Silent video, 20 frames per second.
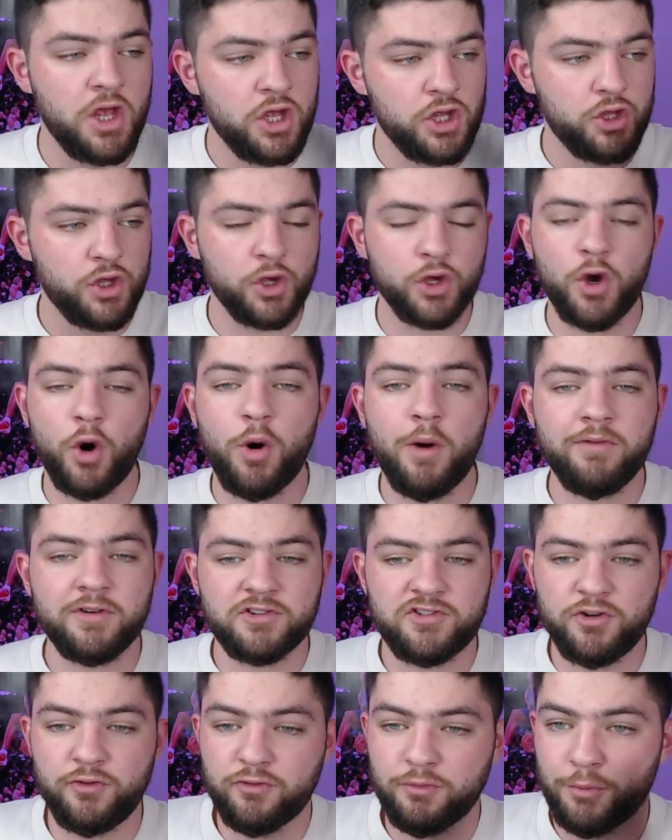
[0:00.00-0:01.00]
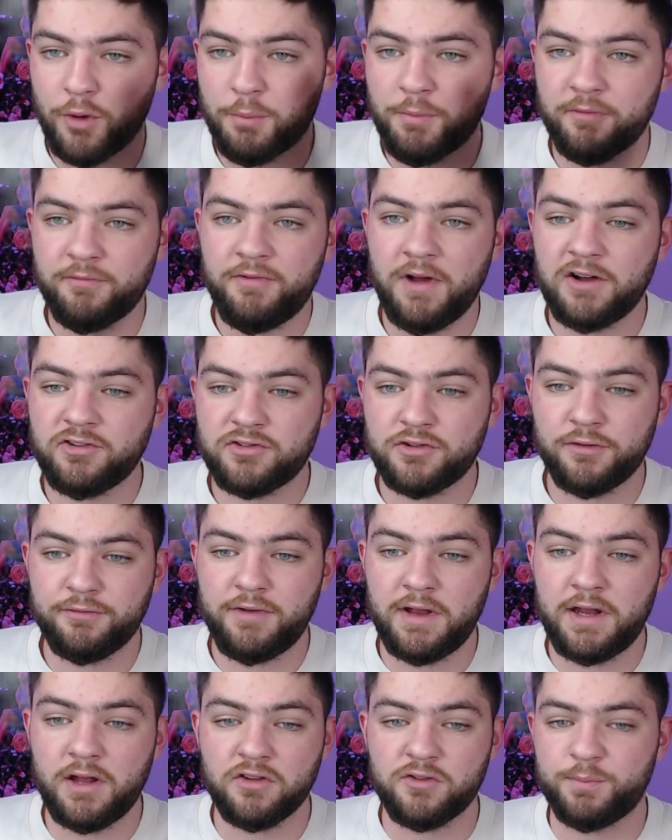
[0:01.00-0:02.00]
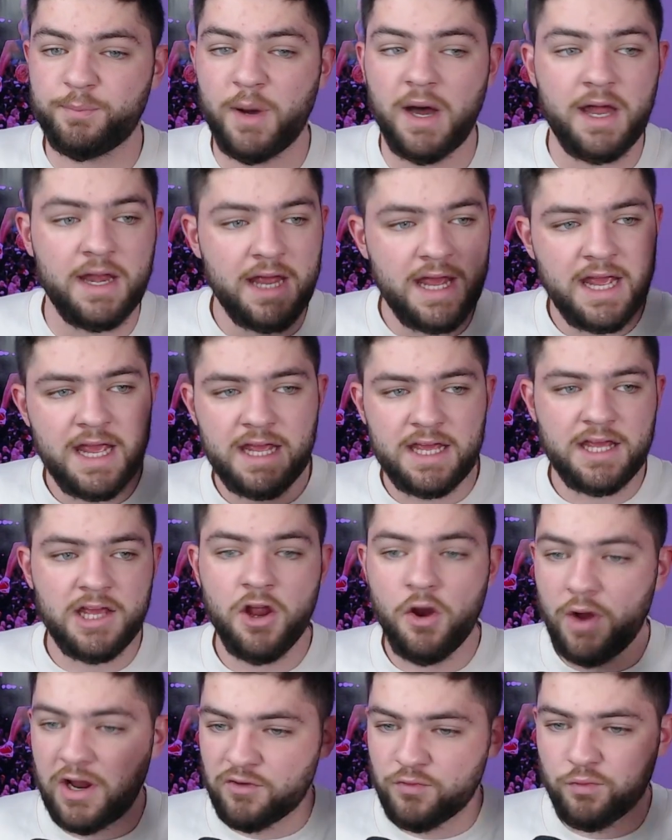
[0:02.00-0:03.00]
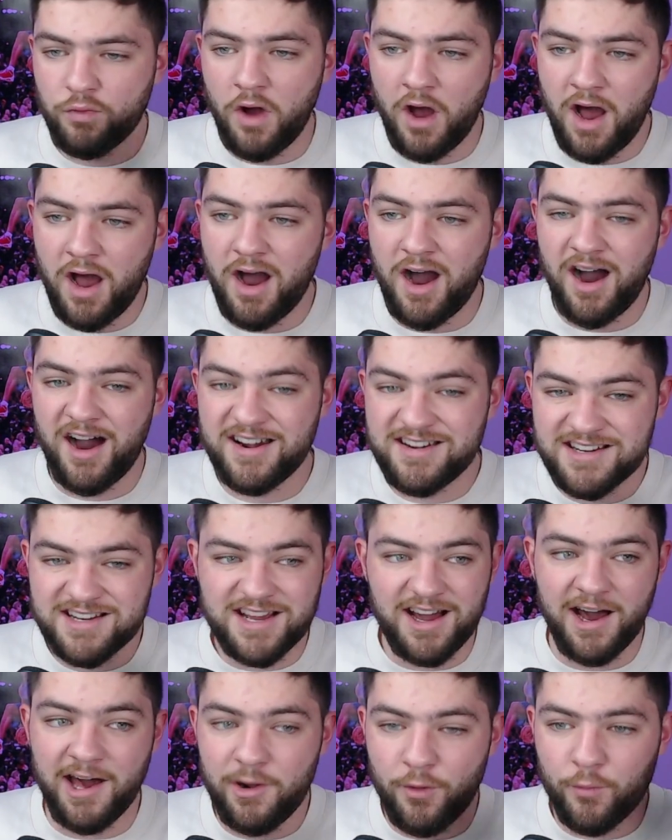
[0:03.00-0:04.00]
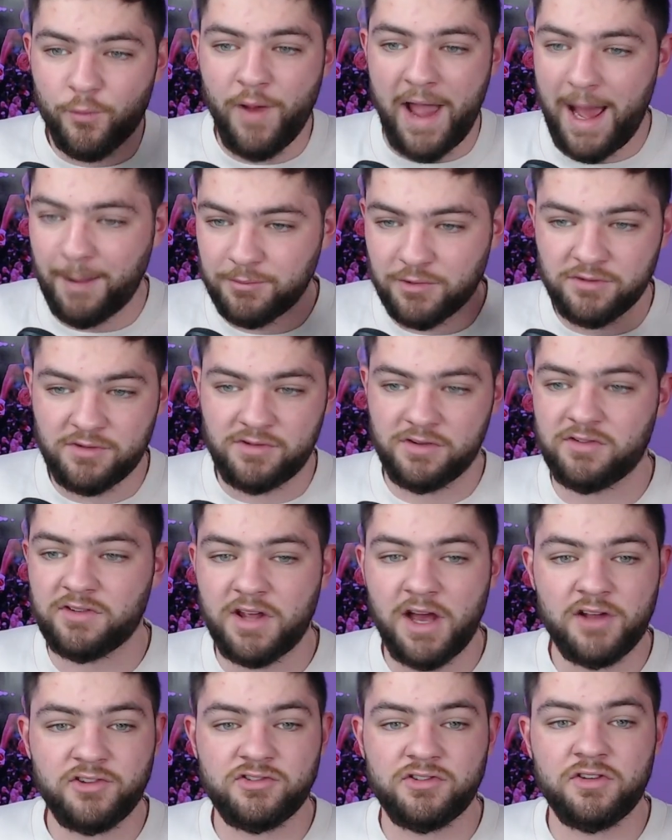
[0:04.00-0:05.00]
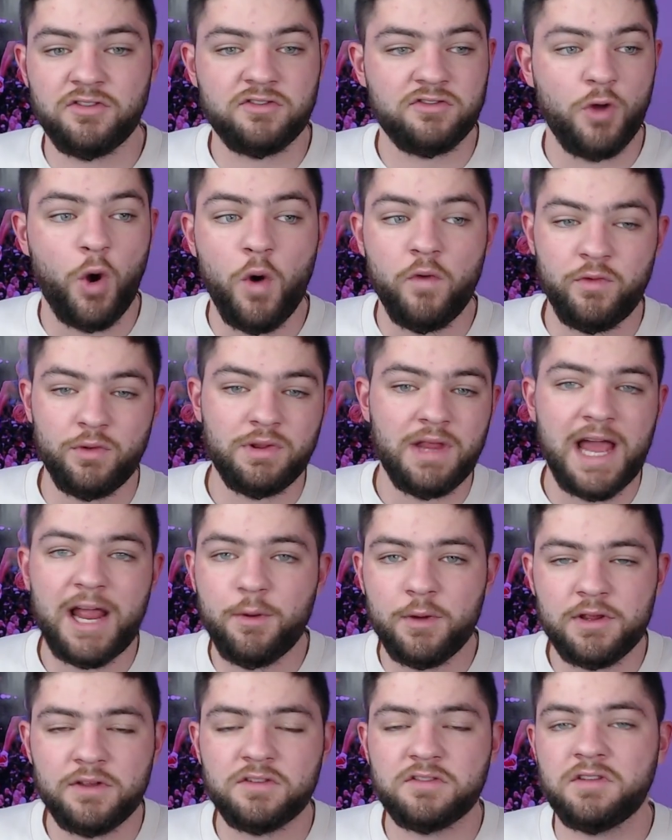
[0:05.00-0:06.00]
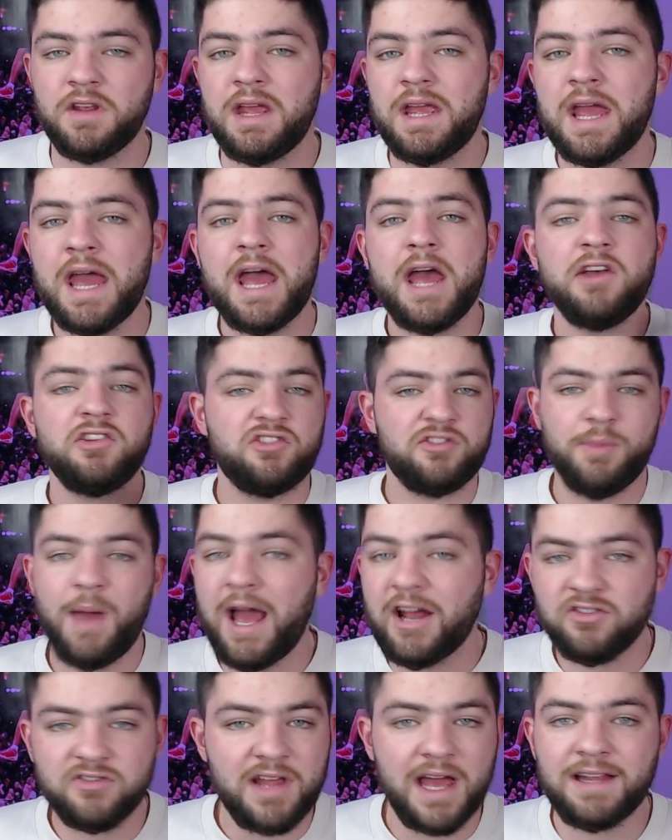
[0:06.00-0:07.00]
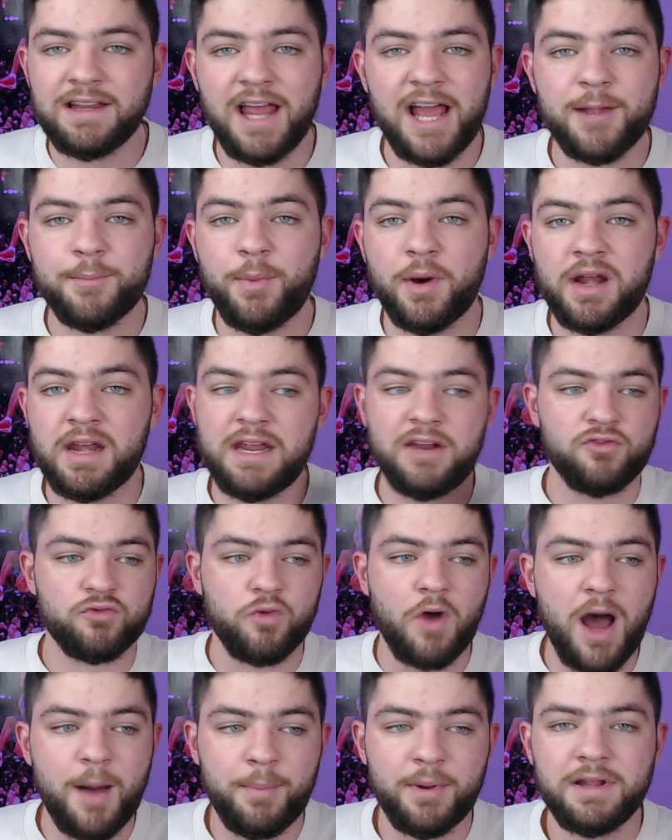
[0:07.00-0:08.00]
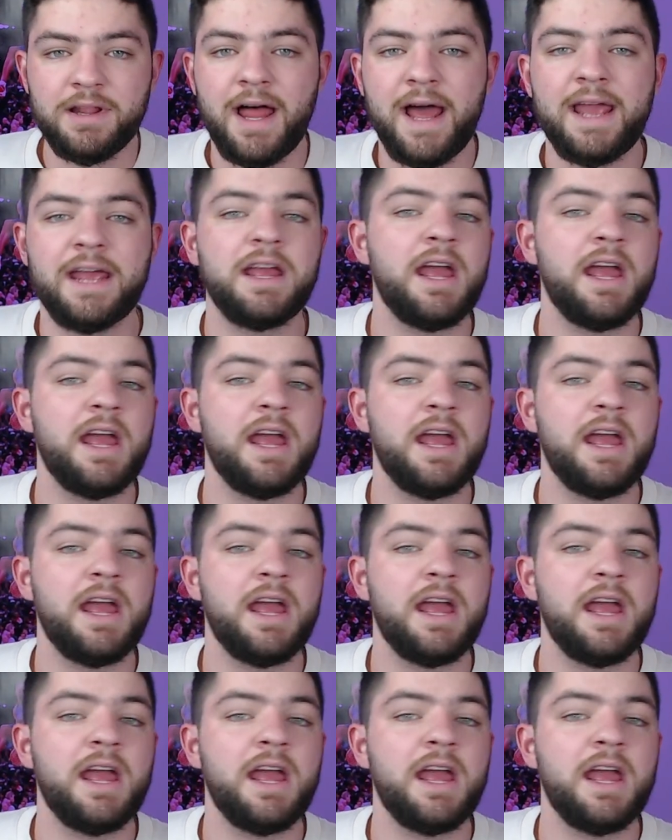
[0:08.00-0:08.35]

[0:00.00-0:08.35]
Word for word: you can go over to for more professional videos, but here it's raw, uncut Raptors discussion. So if you like what you see, smash that like button and drop a like.